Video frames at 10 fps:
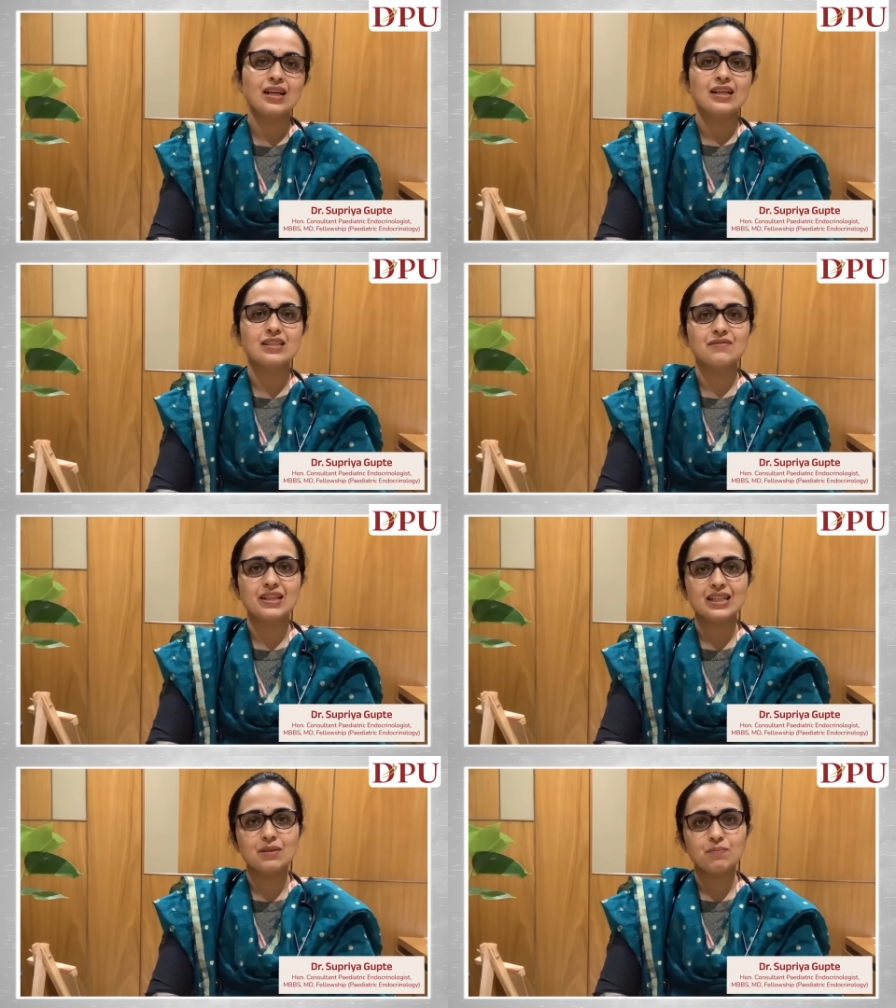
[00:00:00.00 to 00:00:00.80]
It's
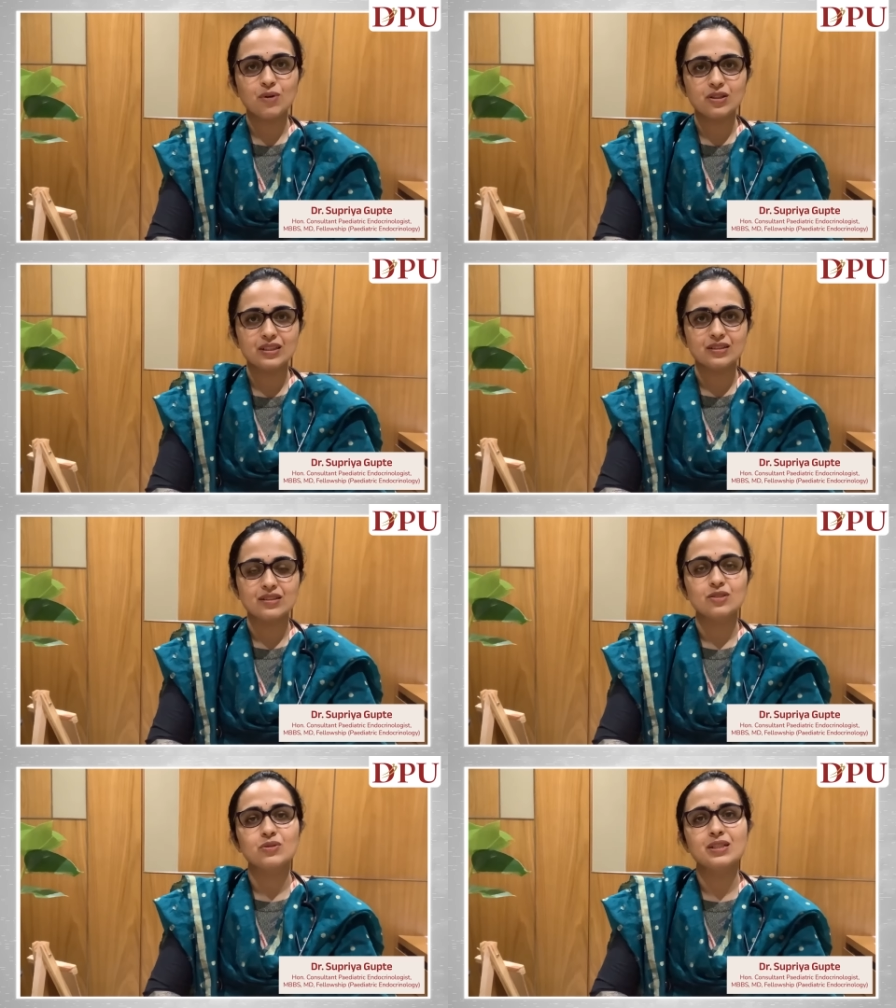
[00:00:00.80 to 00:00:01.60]
very important
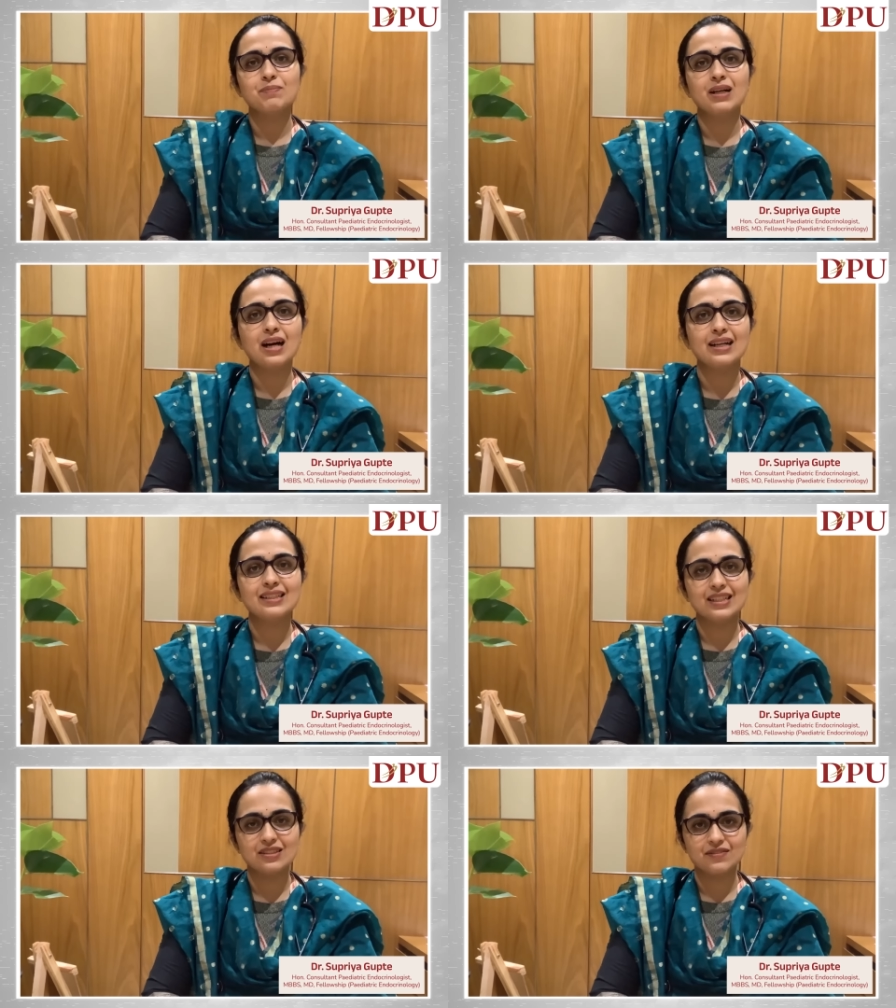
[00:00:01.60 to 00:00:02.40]
to keep a high
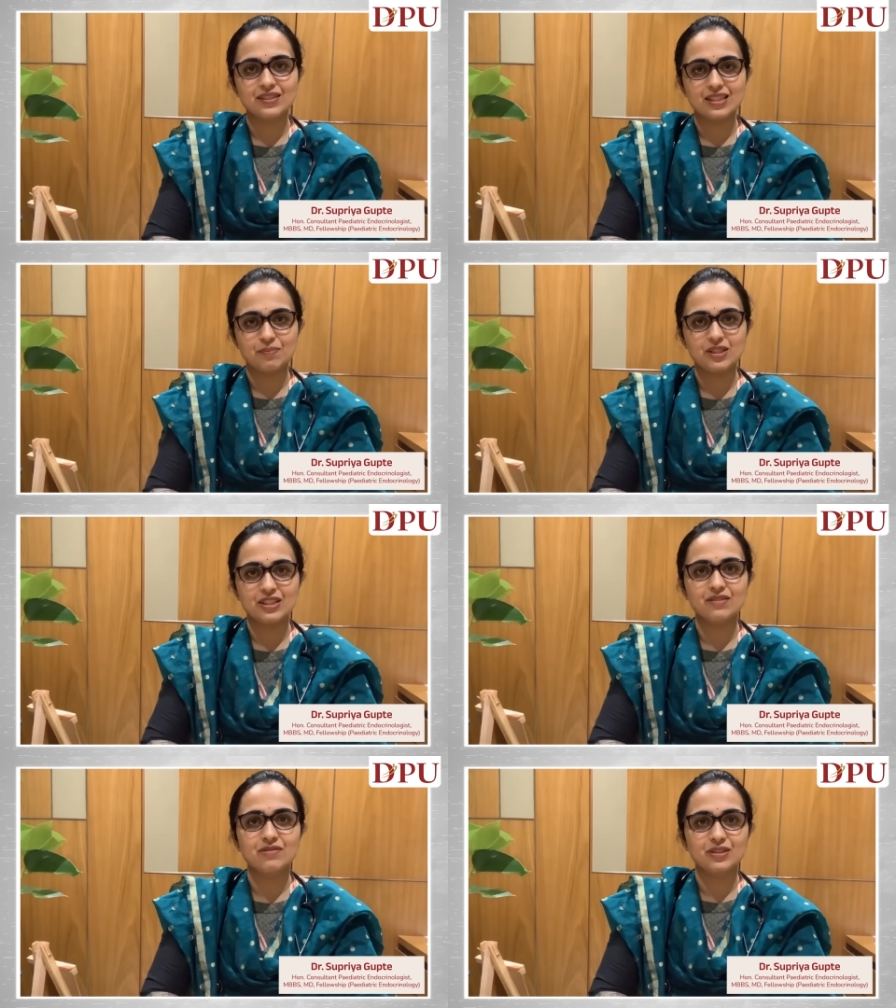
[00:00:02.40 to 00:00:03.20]
index of
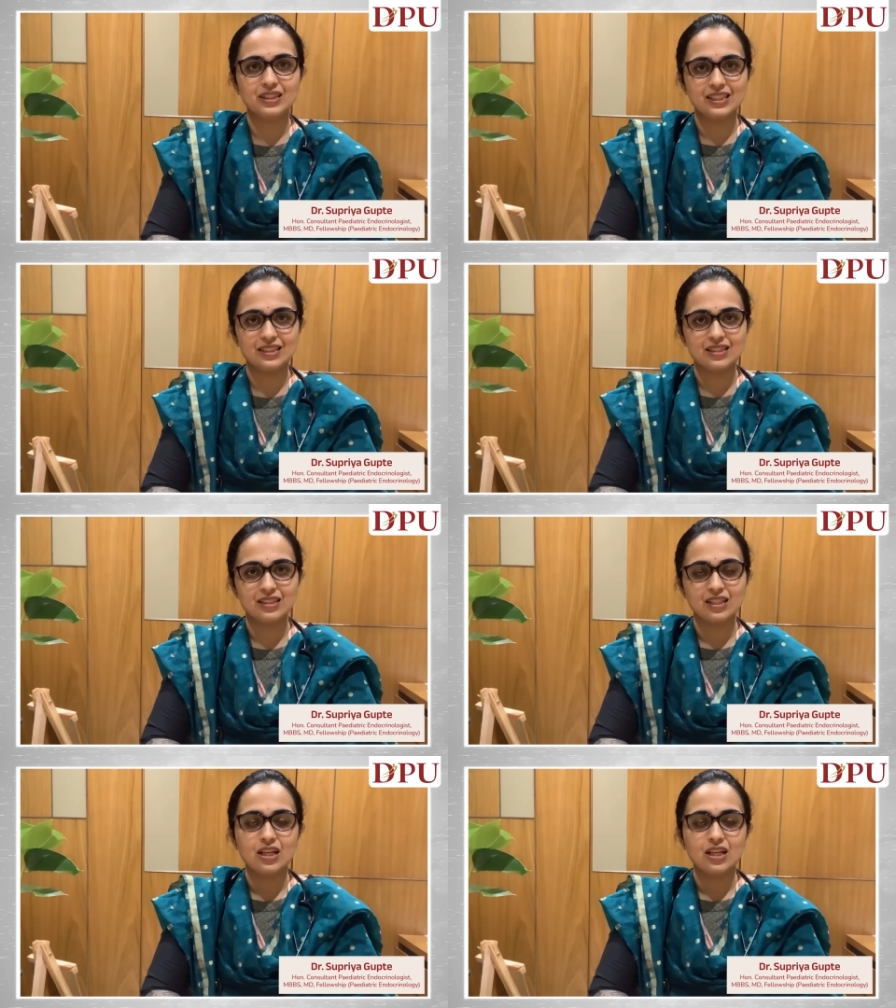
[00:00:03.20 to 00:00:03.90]
suspicion for these.